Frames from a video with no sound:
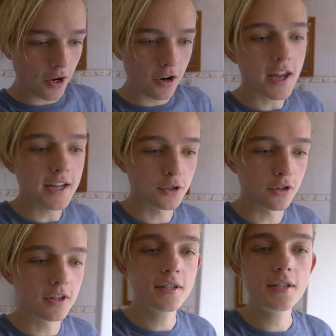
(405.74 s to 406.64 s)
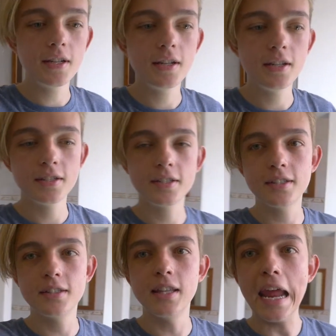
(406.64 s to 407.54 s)
Okay, so this
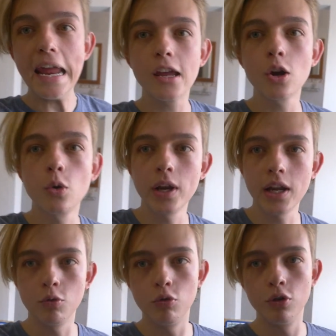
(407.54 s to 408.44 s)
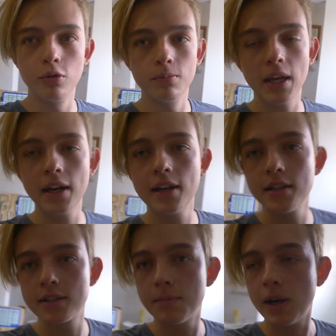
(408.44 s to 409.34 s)
is the echoey room that
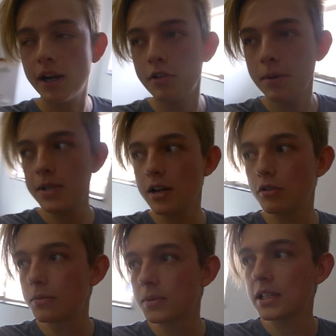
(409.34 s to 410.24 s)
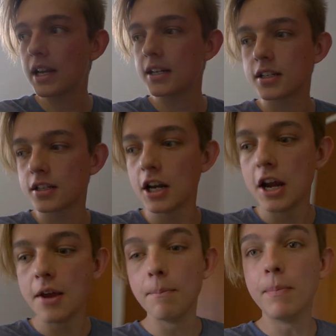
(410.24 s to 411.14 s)
is my reptile room slash
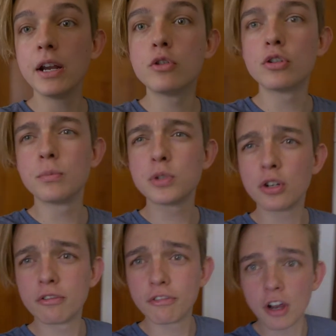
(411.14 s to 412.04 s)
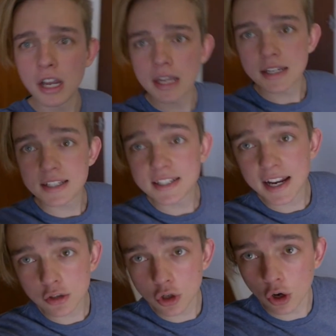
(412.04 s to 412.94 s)
bedroom so far.
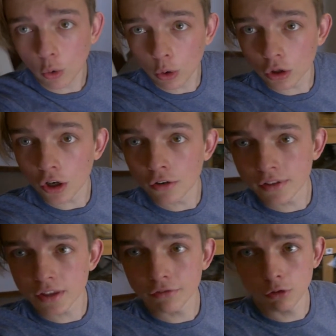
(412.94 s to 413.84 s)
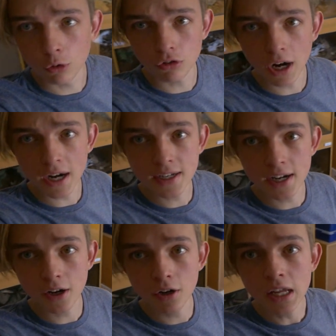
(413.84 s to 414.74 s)
Snakes are all over the floor right
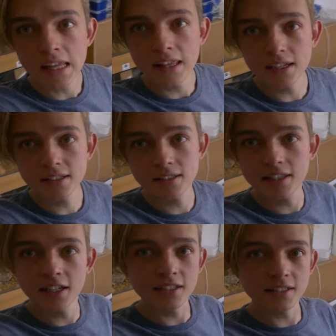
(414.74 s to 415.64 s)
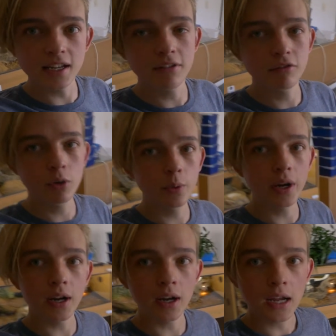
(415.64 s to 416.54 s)
now. There's things
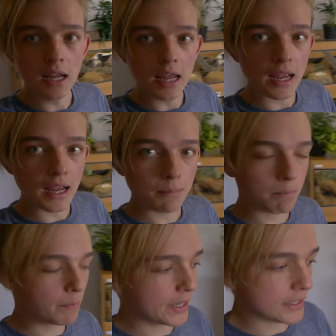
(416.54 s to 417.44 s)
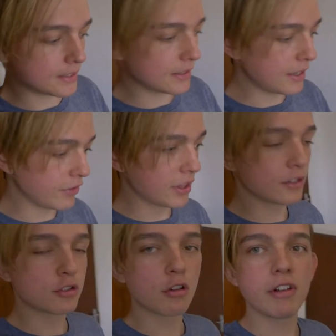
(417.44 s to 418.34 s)
everywhere, but
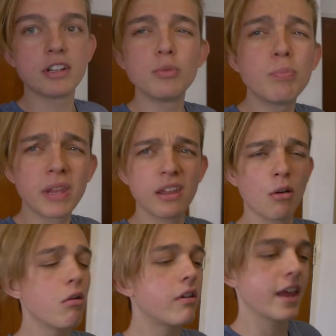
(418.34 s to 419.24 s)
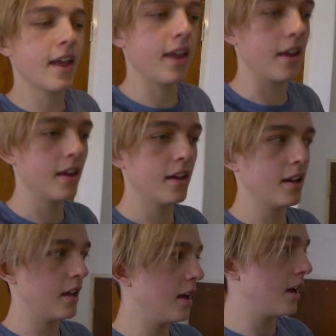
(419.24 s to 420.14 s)
everything's going to be okay.
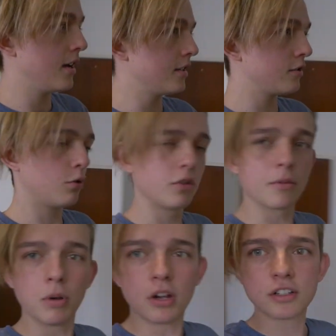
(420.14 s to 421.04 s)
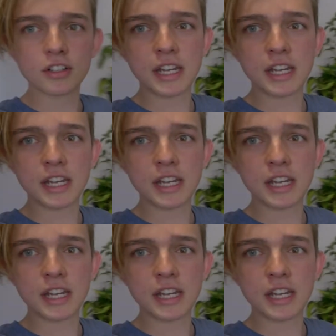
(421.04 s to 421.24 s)
All the plants are